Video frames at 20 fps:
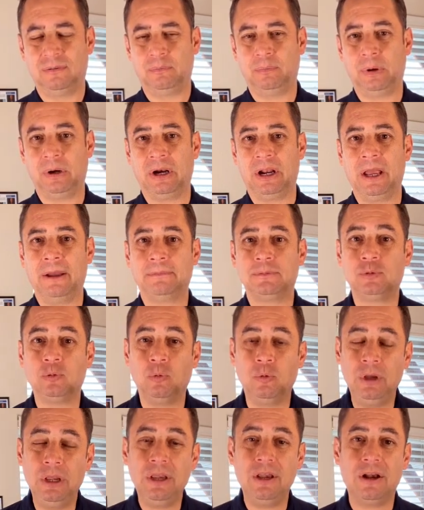Perhaps
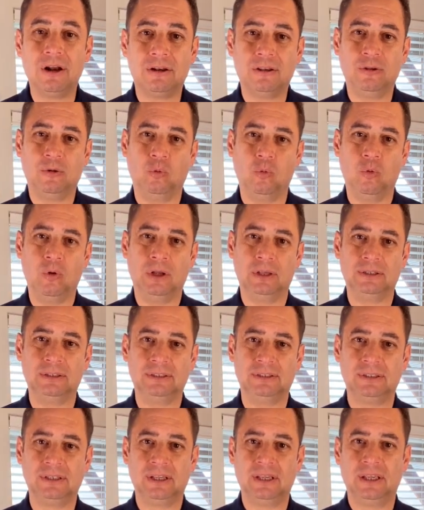we are the
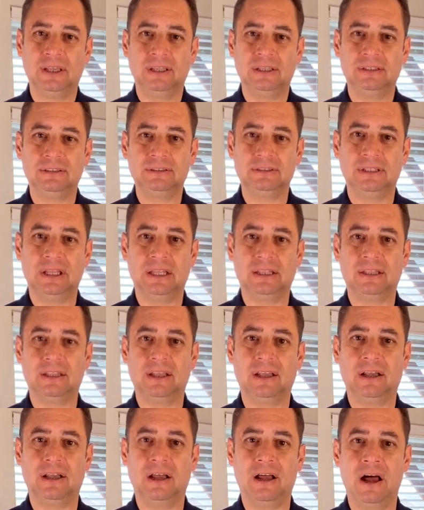ones that
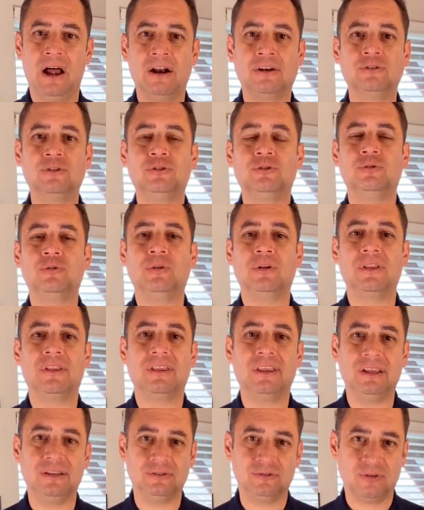are not doing
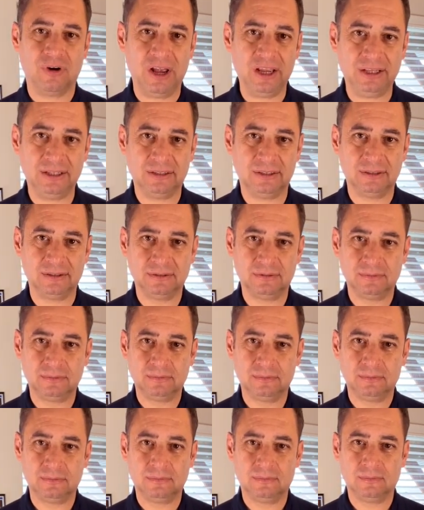things right,
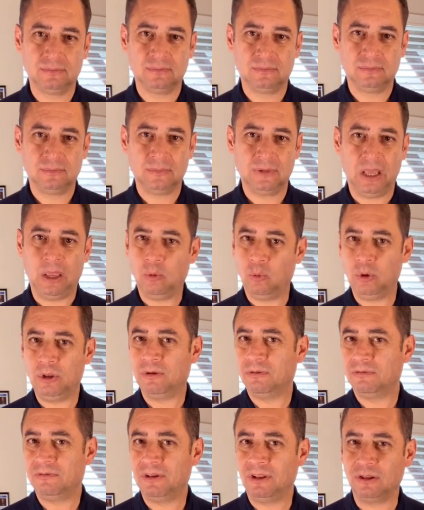and we
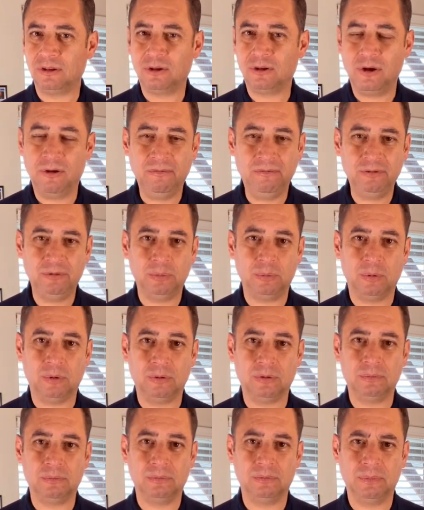don't feel
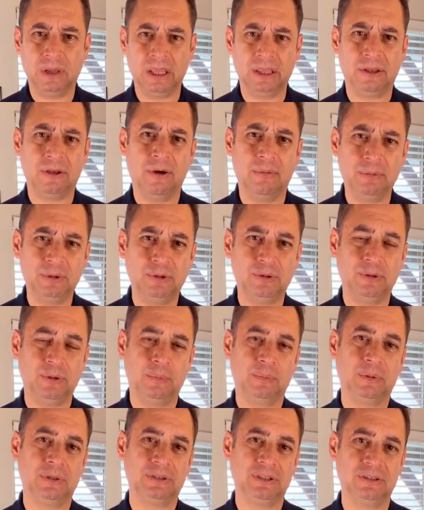comfortable by coming to the
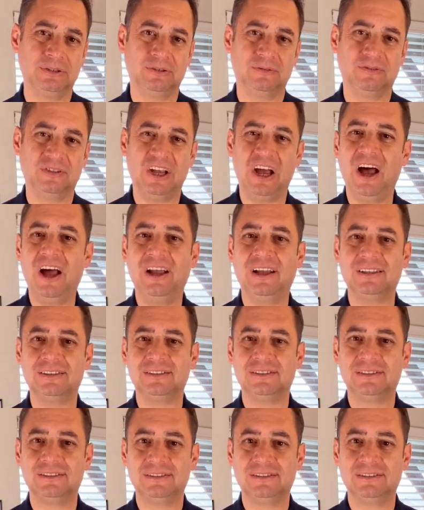presence of God.